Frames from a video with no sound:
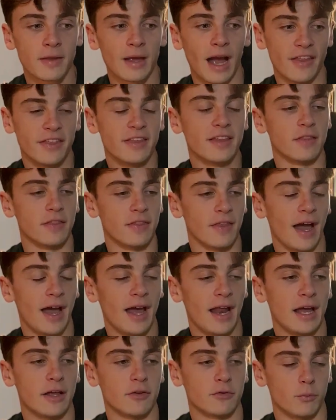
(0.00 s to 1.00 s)
I think
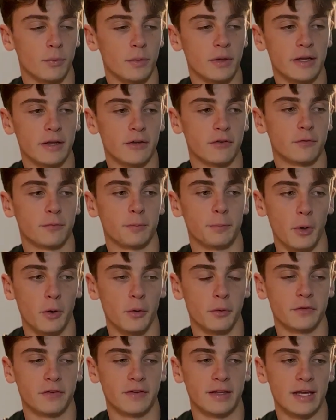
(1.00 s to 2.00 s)
that has really
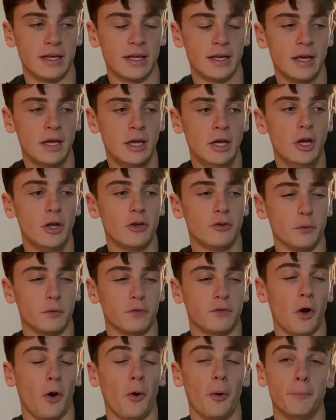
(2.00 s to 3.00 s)
exposed it to
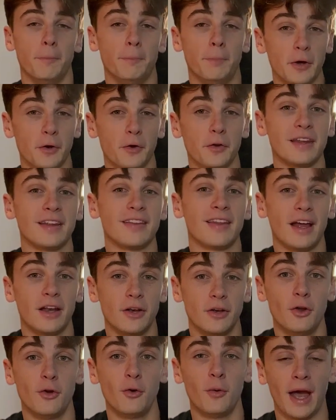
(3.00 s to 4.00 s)
start building that
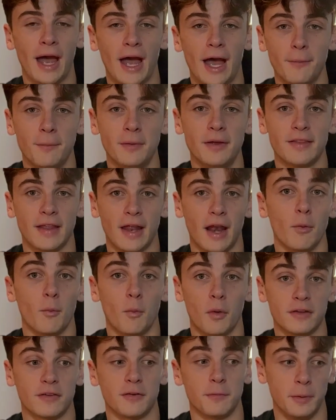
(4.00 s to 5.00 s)
new habit that I
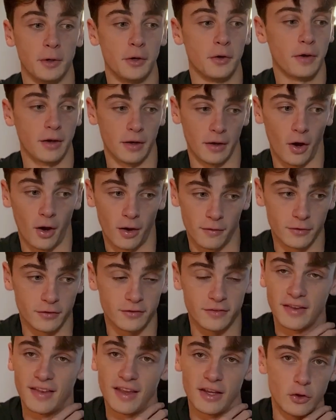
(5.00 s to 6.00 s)
want to build, and
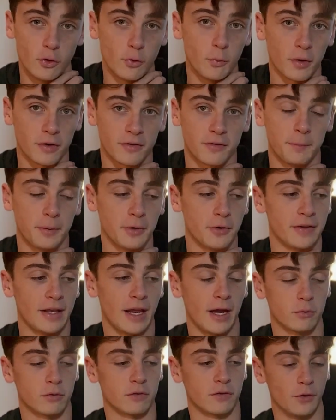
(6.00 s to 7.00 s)
obviously that you want to build
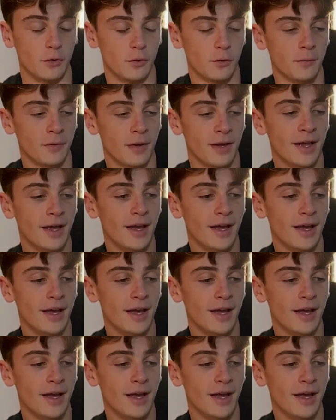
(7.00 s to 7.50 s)
now too.